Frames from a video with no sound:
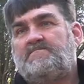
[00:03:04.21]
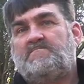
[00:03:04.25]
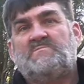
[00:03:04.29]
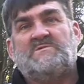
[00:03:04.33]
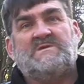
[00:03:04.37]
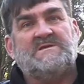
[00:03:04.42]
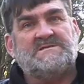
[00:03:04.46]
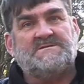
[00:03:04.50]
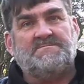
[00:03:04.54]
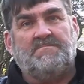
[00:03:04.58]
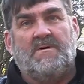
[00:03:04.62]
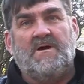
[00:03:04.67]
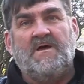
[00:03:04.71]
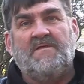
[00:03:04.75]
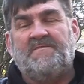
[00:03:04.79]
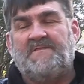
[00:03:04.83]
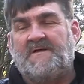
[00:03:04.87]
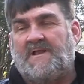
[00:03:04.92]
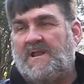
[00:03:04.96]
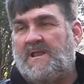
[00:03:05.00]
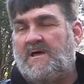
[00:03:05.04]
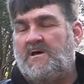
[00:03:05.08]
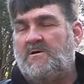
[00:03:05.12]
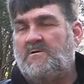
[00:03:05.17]
this month
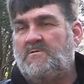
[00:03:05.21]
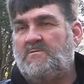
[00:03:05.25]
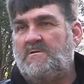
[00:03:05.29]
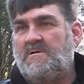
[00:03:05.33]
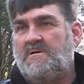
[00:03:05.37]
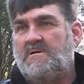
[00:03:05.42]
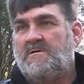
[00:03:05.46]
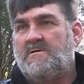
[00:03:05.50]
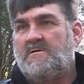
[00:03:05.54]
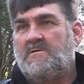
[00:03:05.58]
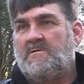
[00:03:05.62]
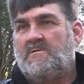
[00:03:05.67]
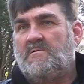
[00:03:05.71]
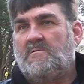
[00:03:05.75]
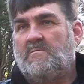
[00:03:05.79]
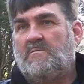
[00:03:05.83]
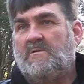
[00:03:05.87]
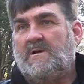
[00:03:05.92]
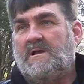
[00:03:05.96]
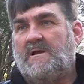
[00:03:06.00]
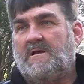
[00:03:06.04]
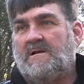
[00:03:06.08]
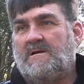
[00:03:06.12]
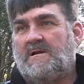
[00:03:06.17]
alone
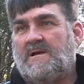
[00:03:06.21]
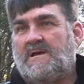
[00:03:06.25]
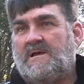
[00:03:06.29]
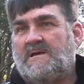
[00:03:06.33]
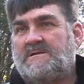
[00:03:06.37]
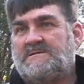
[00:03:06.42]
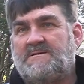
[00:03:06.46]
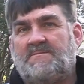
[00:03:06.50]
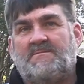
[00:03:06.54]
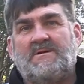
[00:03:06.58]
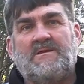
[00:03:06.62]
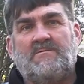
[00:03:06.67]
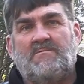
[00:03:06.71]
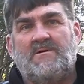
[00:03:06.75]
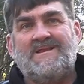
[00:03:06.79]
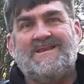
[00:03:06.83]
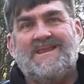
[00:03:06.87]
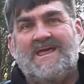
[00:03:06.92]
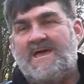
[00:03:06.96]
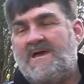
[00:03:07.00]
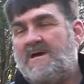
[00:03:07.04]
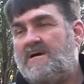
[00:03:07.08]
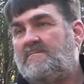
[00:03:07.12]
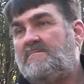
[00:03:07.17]
where somebody
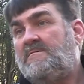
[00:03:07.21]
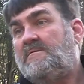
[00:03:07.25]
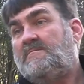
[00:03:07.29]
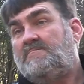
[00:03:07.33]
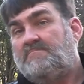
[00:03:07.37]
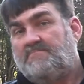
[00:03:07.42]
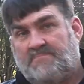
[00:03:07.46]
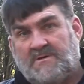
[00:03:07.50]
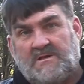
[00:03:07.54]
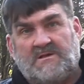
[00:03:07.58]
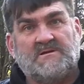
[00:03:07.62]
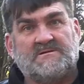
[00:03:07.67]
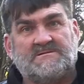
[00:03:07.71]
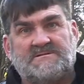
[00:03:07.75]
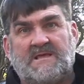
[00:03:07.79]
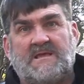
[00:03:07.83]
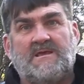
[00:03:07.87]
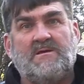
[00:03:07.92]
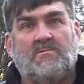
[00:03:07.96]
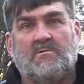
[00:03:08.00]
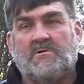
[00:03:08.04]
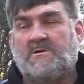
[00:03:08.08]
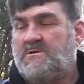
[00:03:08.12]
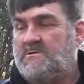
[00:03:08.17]
went down because
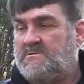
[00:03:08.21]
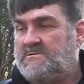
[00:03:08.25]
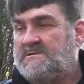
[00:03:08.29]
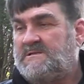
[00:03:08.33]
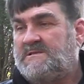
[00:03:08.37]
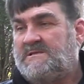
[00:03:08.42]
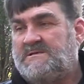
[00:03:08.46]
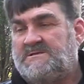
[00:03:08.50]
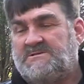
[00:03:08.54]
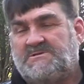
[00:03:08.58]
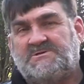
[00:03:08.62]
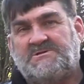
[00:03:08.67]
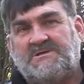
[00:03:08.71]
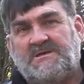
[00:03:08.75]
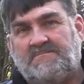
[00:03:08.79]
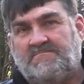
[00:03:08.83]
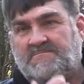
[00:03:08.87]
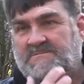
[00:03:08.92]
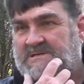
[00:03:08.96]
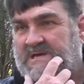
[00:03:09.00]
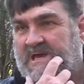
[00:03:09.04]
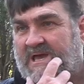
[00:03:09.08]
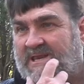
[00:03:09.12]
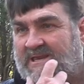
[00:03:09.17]
they were using these cheap
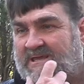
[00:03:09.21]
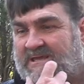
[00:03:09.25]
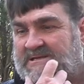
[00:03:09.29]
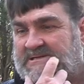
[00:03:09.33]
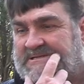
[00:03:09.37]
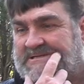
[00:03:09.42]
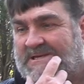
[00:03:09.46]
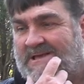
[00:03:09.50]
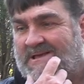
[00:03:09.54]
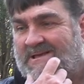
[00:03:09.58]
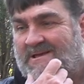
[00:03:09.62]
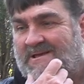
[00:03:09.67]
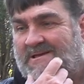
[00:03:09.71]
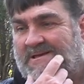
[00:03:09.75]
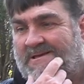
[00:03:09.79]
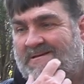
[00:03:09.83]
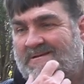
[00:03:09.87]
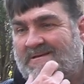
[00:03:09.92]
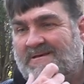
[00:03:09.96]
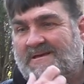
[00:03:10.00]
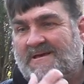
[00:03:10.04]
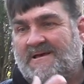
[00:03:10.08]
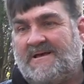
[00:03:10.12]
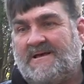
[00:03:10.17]
Chinese
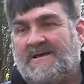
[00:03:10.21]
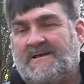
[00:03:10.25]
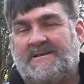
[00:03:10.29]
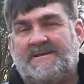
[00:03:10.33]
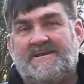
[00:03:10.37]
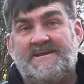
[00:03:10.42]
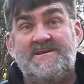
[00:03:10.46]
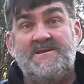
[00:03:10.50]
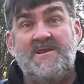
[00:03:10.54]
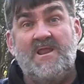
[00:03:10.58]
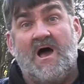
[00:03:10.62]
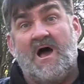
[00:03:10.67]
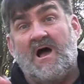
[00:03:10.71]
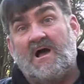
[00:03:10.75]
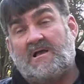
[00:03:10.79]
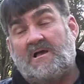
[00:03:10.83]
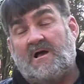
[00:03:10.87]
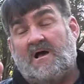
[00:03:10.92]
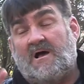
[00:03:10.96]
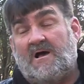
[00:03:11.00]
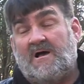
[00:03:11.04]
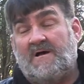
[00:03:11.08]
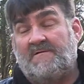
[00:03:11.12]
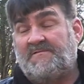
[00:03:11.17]

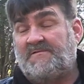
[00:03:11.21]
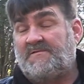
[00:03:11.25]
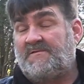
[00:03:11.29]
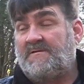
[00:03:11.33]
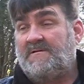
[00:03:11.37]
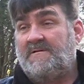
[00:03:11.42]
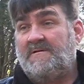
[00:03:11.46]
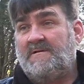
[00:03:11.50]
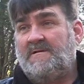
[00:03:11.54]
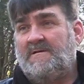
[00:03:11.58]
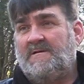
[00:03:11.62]
knockoffs.